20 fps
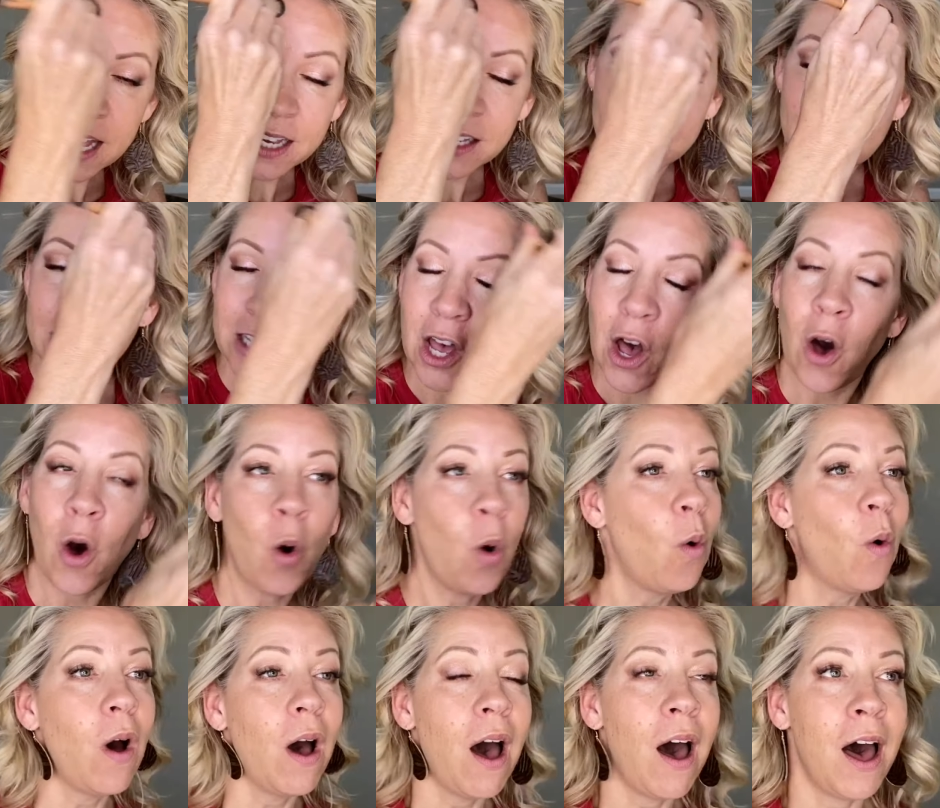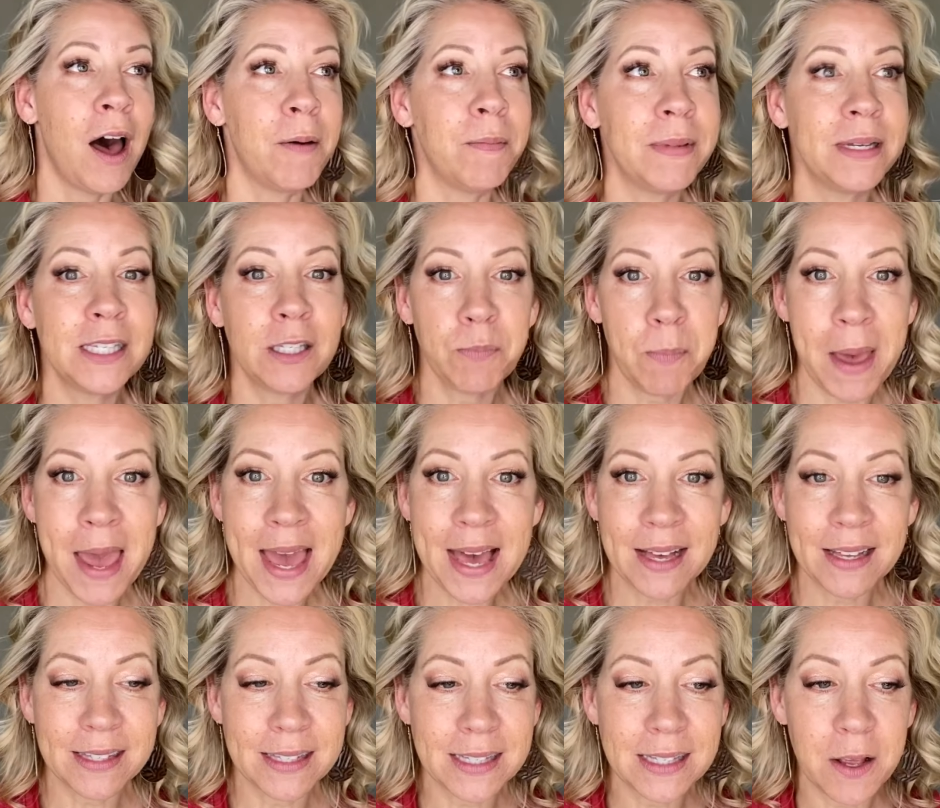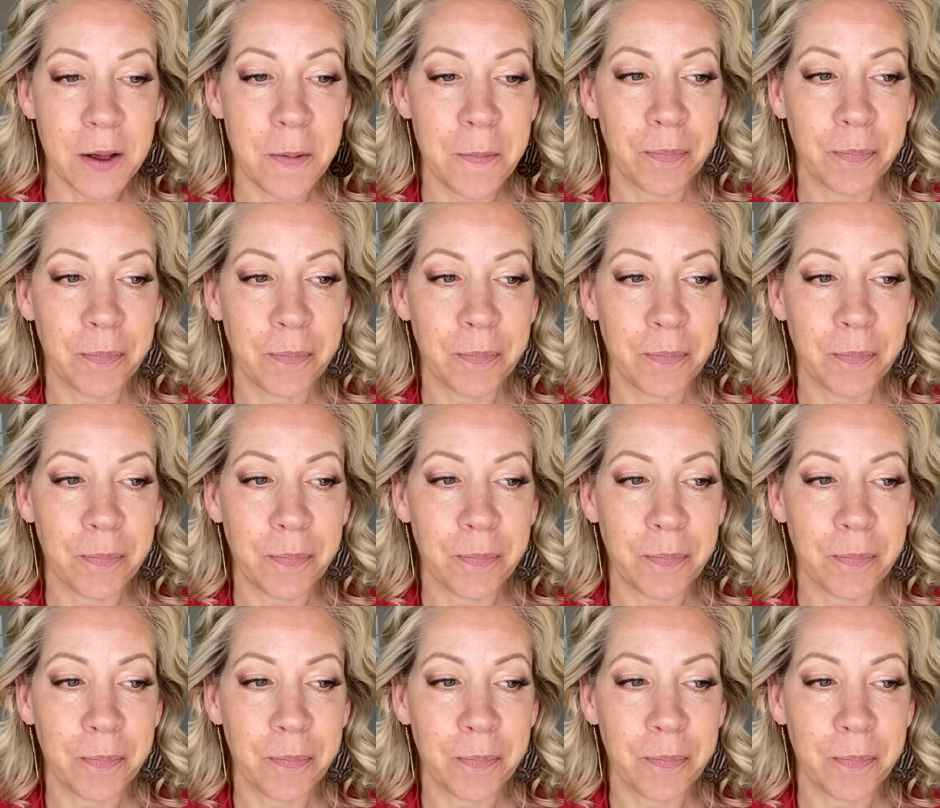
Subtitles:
So Spanx